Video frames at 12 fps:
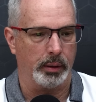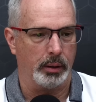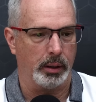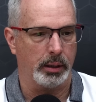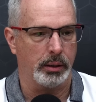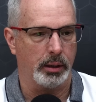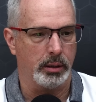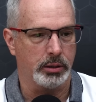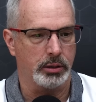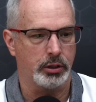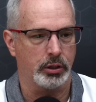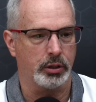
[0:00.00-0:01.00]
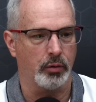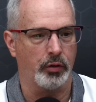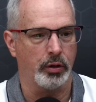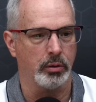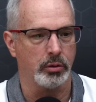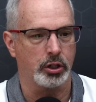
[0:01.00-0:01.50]
And this is just a
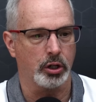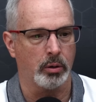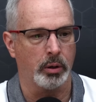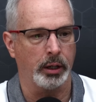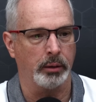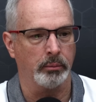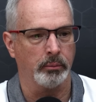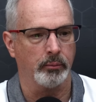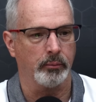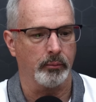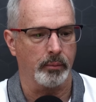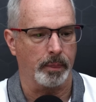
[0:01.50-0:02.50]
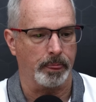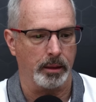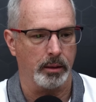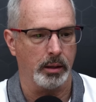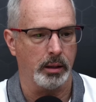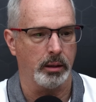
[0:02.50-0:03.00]
view showing
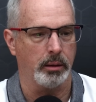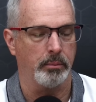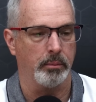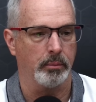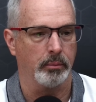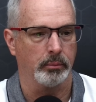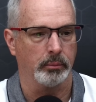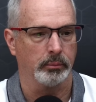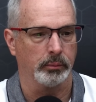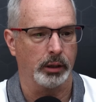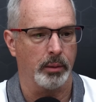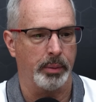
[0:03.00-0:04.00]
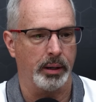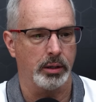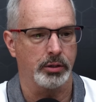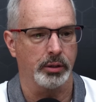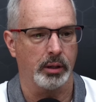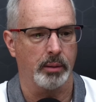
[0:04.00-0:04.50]
the
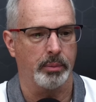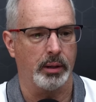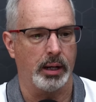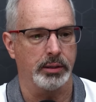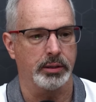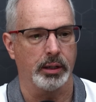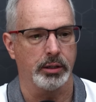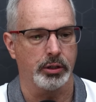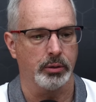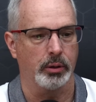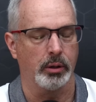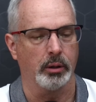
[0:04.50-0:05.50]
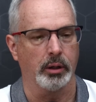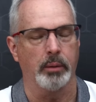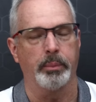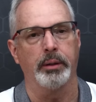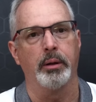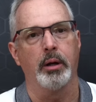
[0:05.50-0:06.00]
comparison of the plots that I showed earlier,
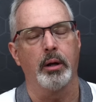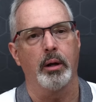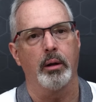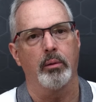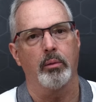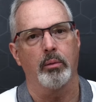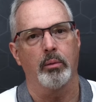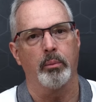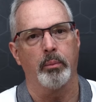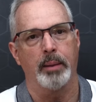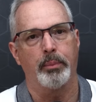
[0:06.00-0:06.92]
but my